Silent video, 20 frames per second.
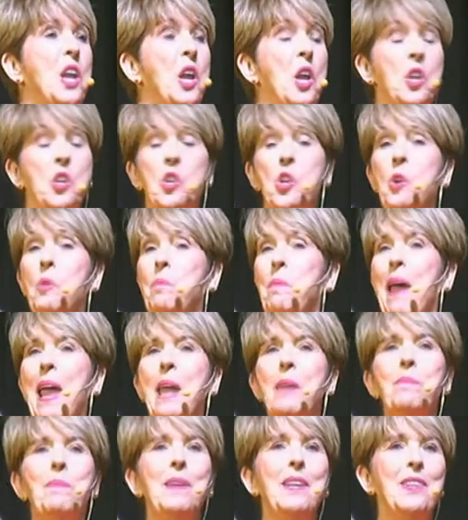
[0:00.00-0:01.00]
new
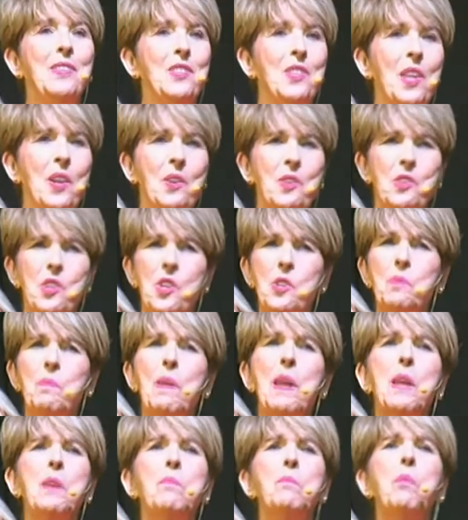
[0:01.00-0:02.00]
babies that are just
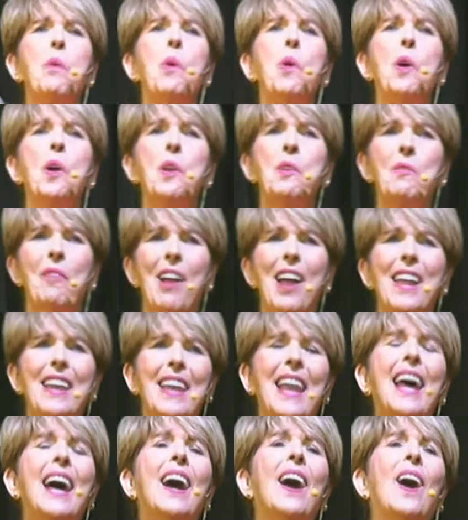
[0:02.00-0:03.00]
being born right
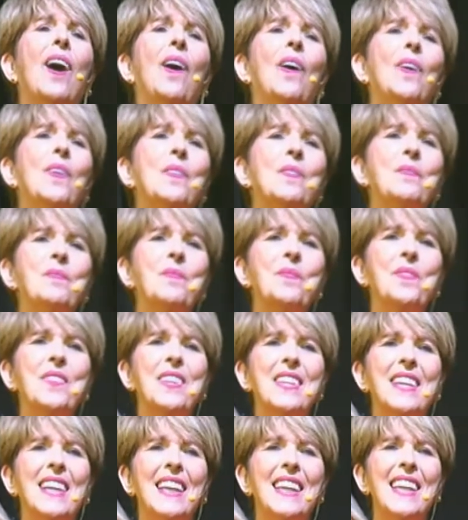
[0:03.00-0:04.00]
now.
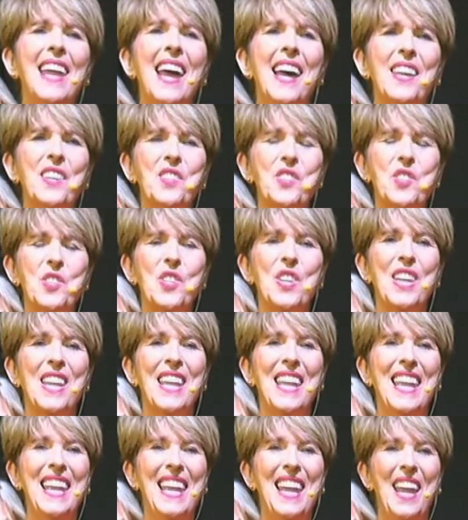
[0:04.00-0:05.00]
Yes,
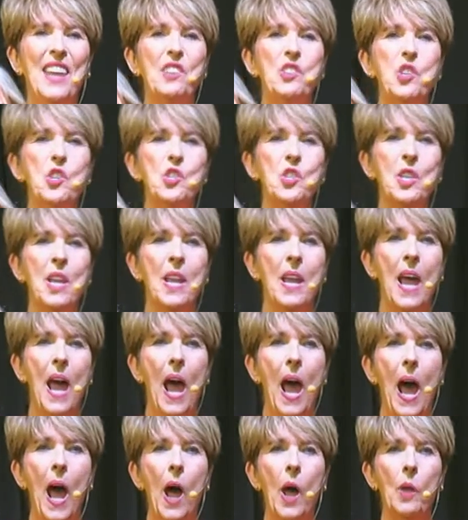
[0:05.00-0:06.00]
and just
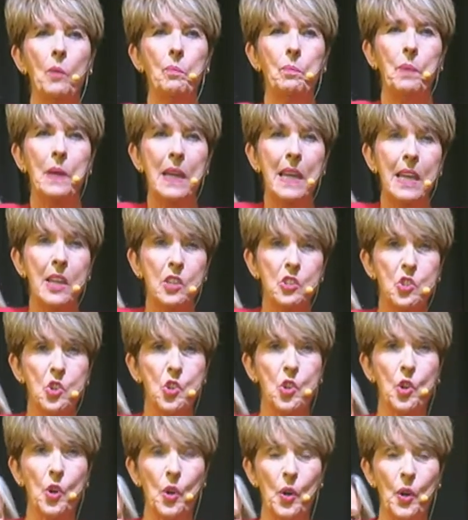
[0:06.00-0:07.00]
out
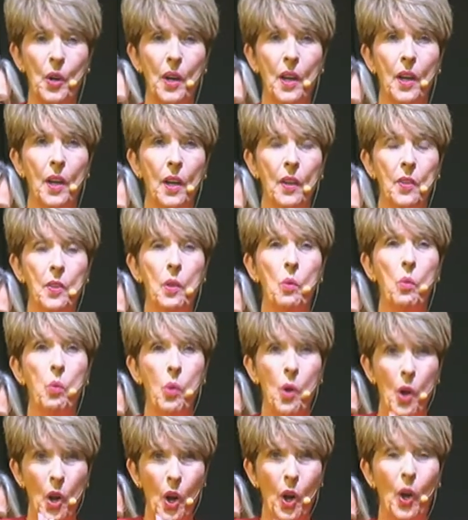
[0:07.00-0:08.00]
picture the
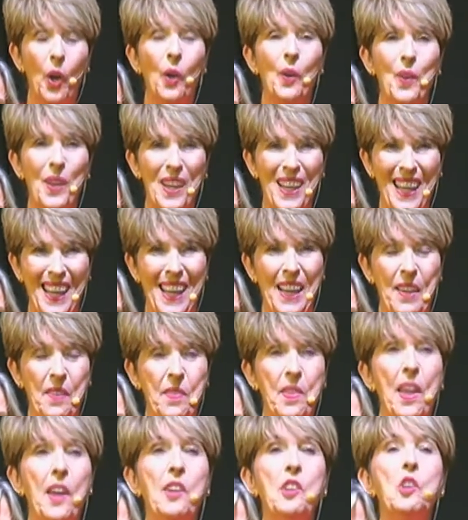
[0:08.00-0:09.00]
world
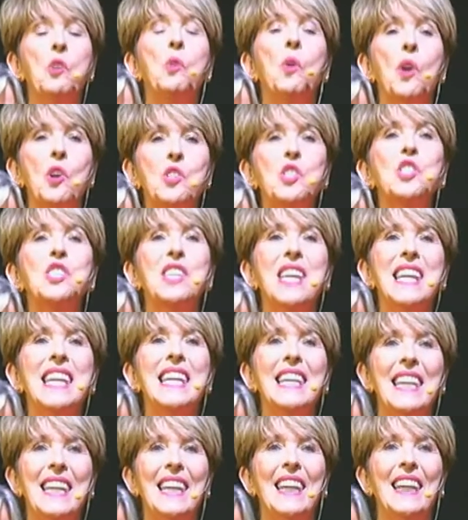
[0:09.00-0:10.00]
that you are
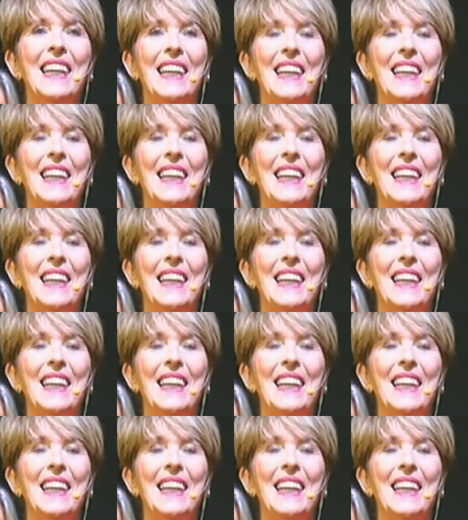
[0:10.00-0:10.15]
seeking,